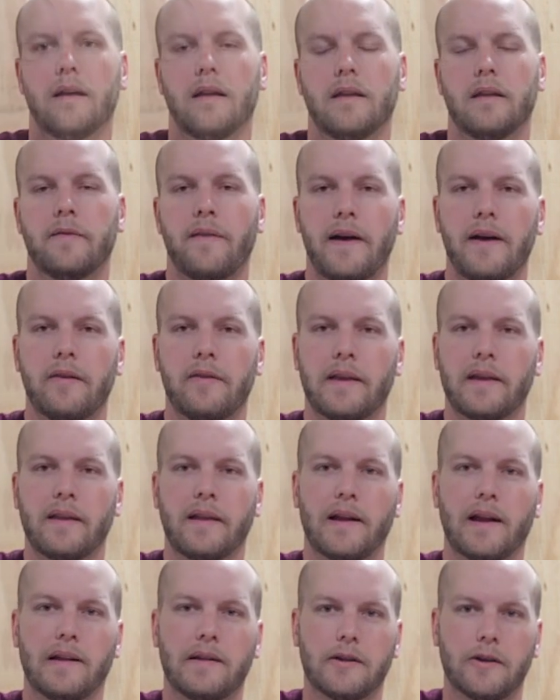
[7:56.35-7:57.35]
The final thing
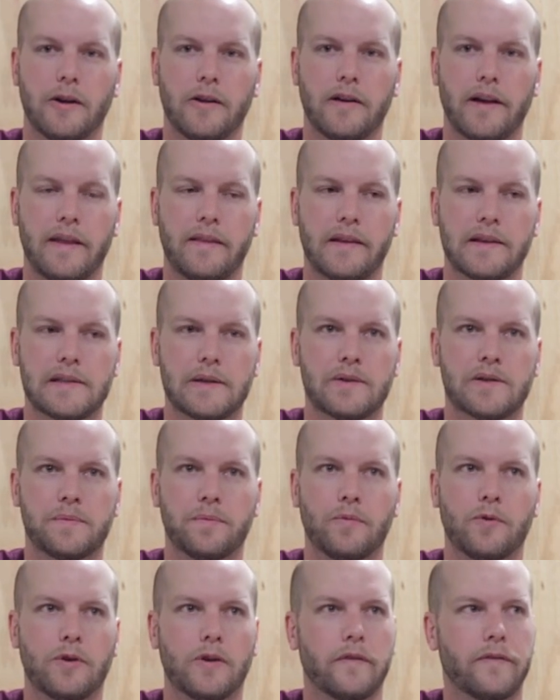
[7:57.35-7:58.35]
that I learned, and this was
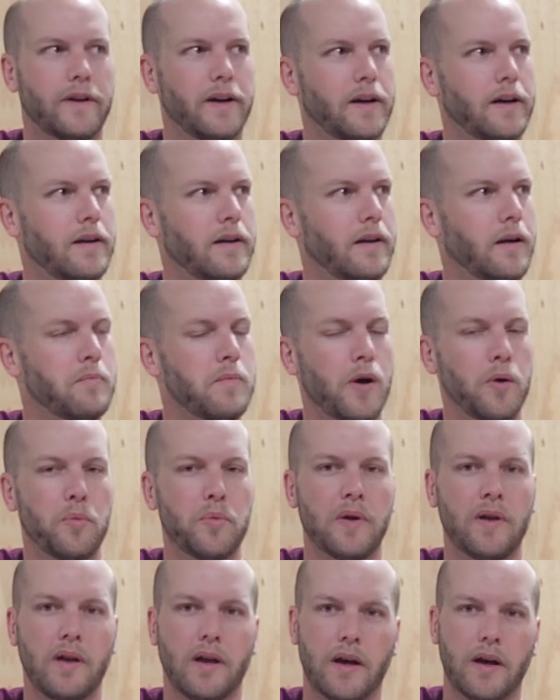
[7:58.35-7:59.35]
more of a
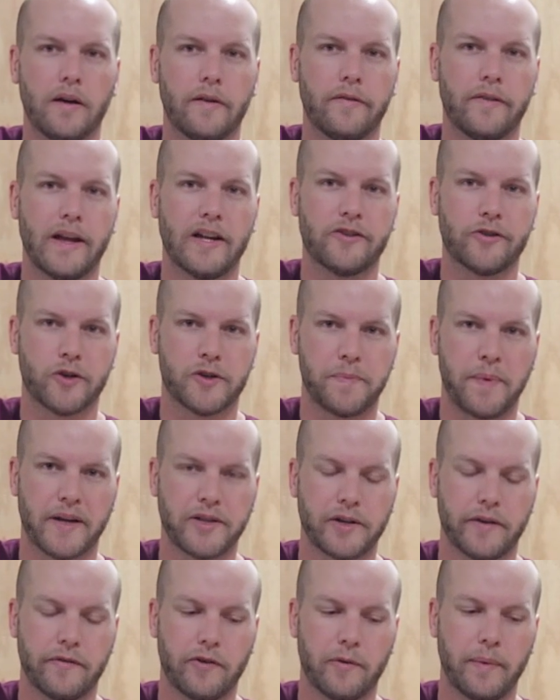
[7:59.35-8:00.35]
moment of introspection for